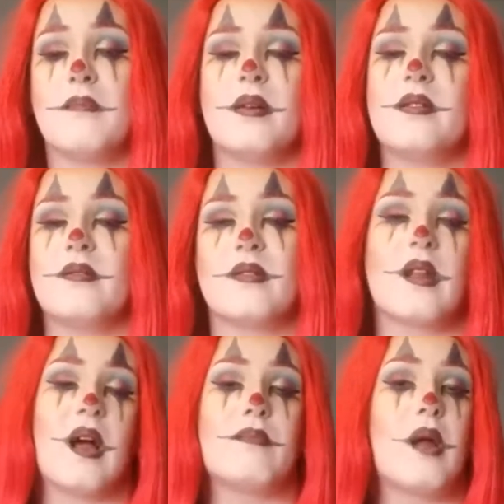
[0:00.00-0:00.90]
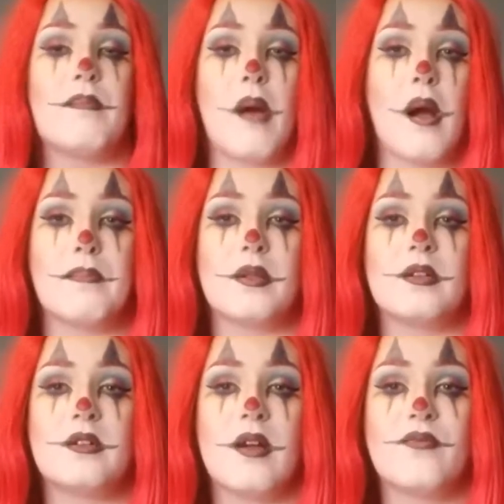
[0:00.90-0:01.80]
But I'm not
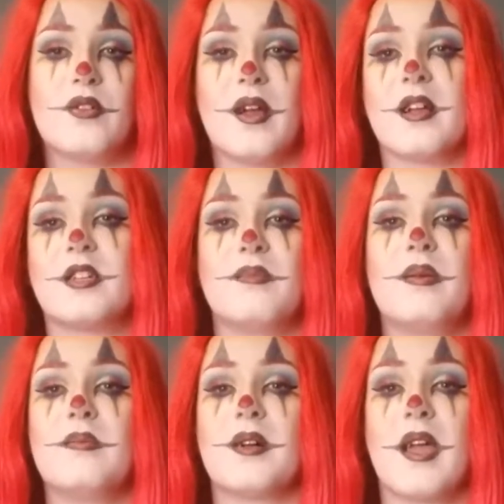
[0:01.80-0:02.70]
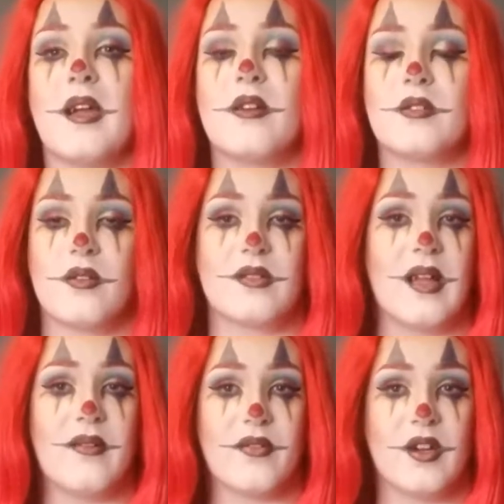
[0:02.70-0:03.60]
popular enough to actually people care, so it's
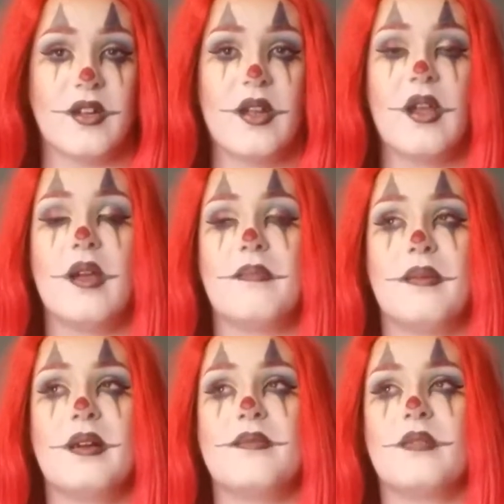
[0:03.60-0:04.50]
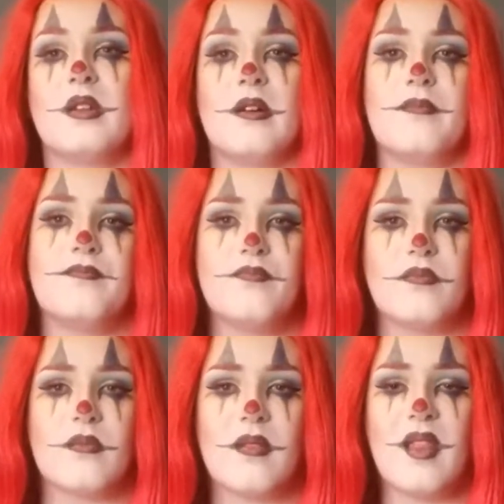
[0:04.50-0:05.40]
kind of good. But, you know,
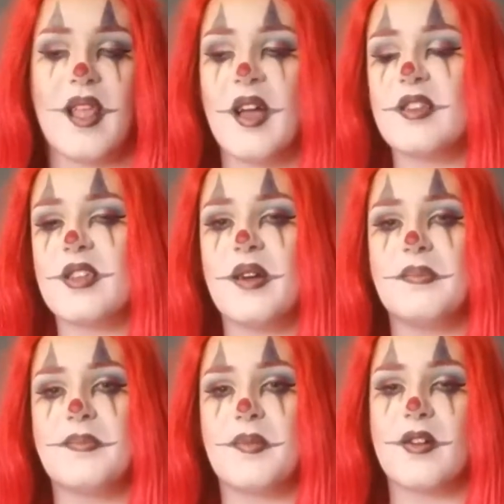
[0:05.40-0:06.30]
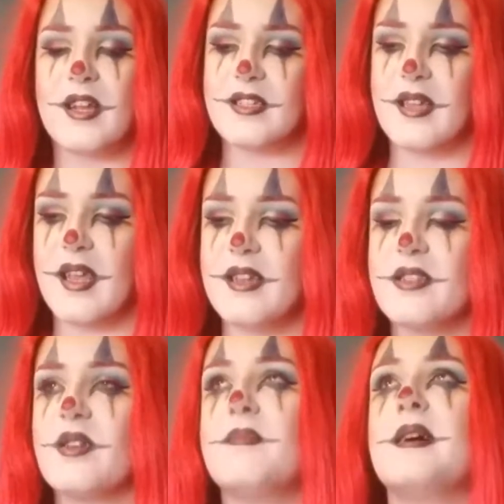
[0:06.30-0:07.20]
that's why I've been
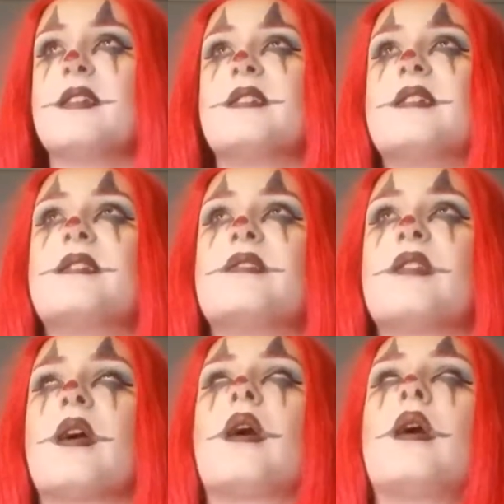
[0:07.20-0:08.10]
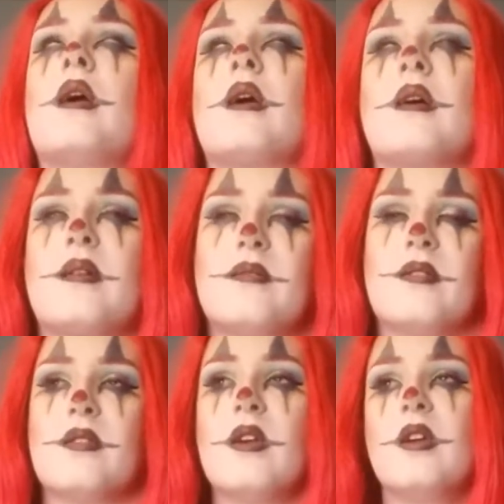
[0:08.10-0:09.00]
procrastinating so much, and I just like, ugh, I
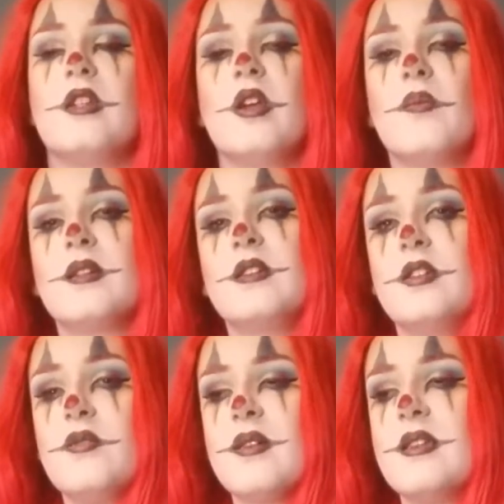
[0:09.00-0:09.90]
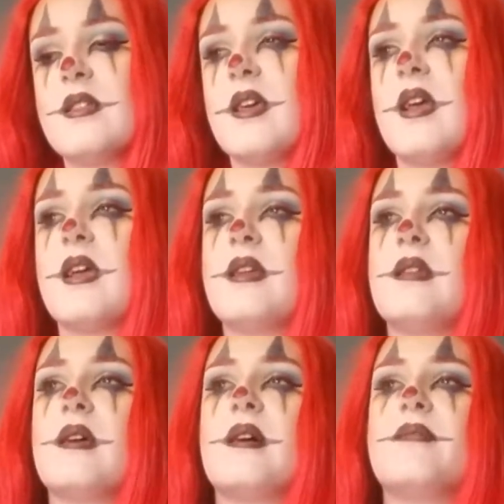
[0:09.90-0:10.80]
just didn't want to do anything,
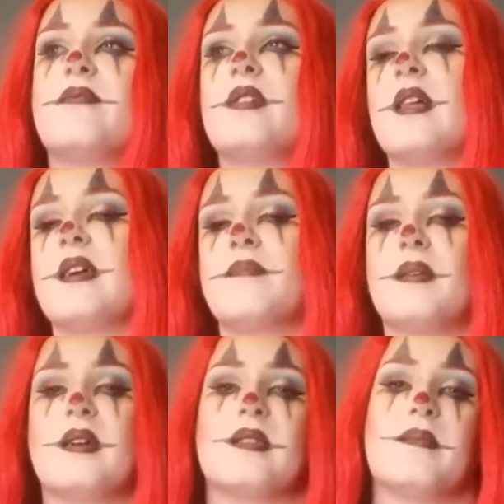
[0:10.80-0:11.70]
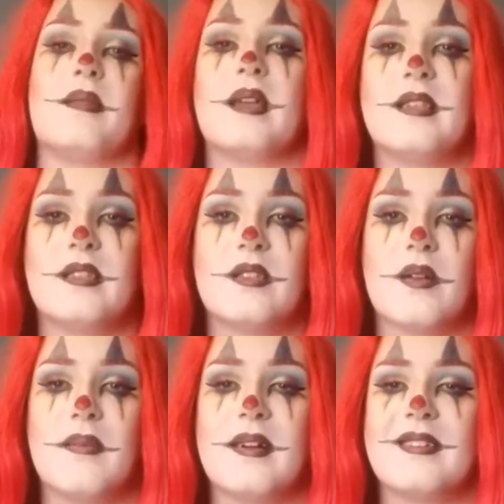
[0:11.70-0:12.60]
and I feel like because I'm lazy
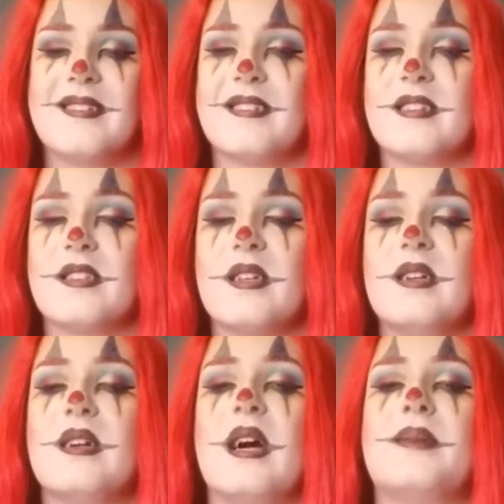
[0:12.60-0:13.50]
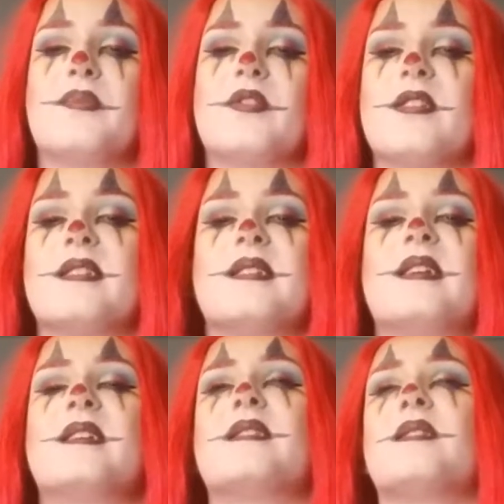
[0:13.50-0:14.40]
so much, it's just, I
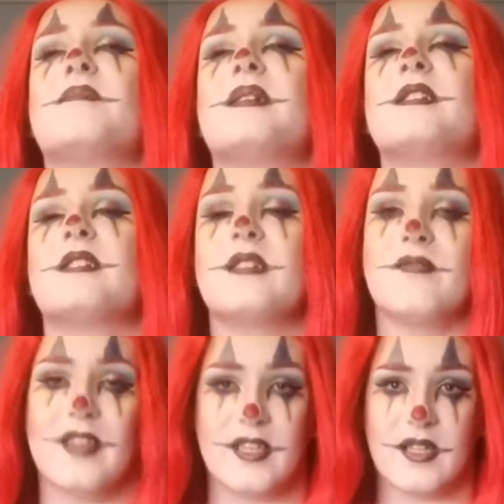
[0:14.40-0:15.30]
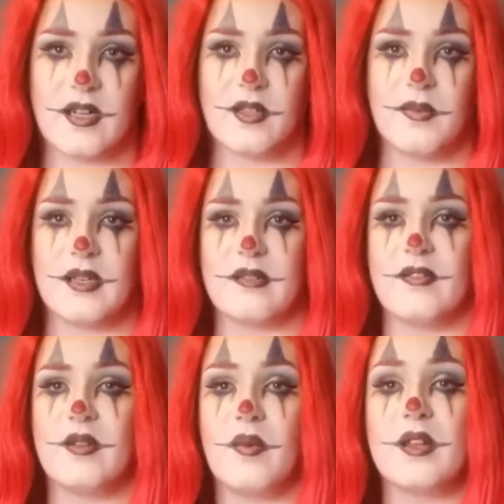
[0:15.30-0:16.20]
procrastinate so much, and it really sucks, because I
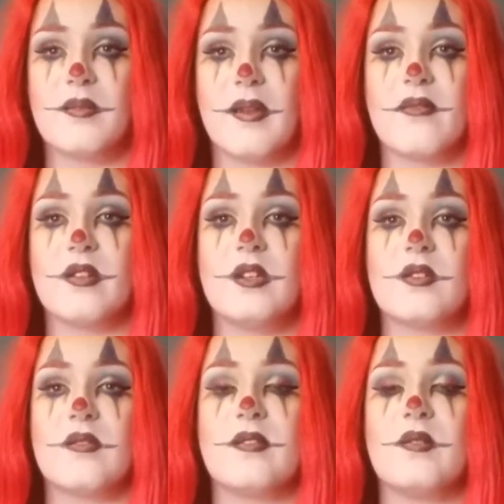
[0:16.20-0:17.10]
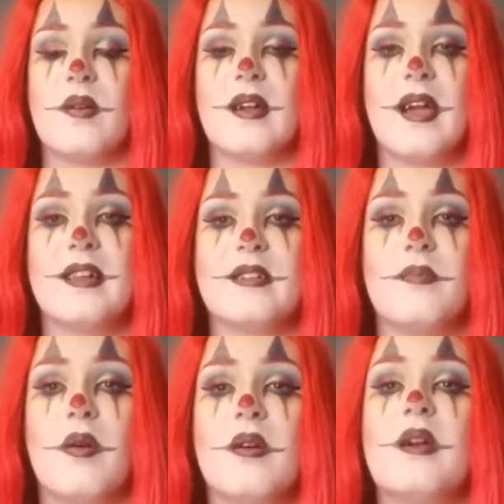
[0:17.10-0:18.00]
really want to make videos, I really want to edit
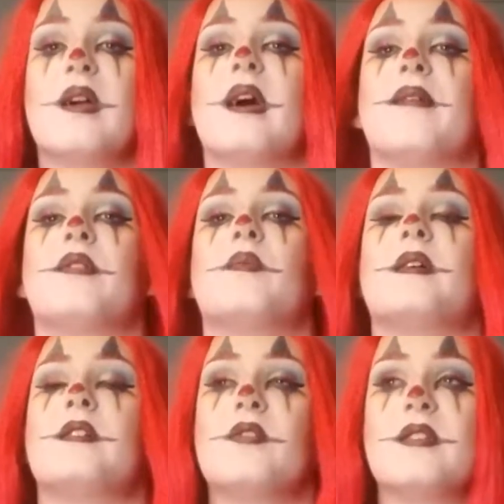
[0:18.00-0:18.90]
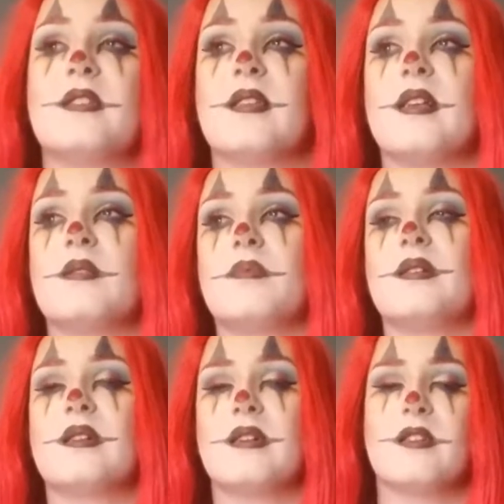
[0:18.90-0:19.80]
more, I really want to do these things,
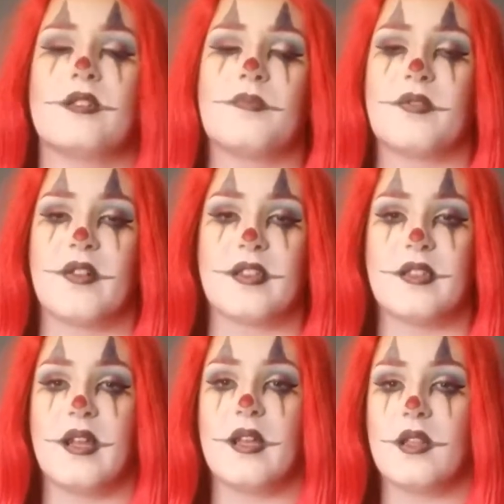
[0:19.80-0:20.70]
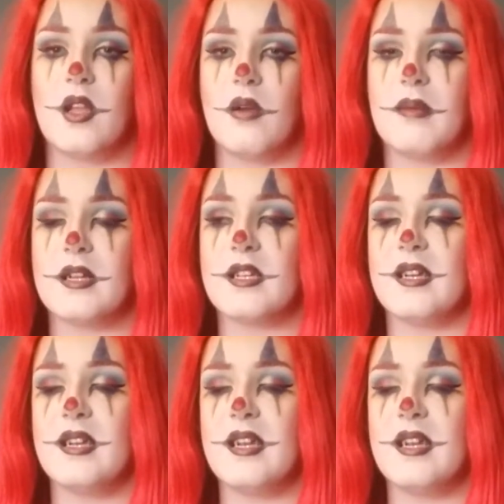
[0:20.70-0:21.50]
but I just procrastinate so much.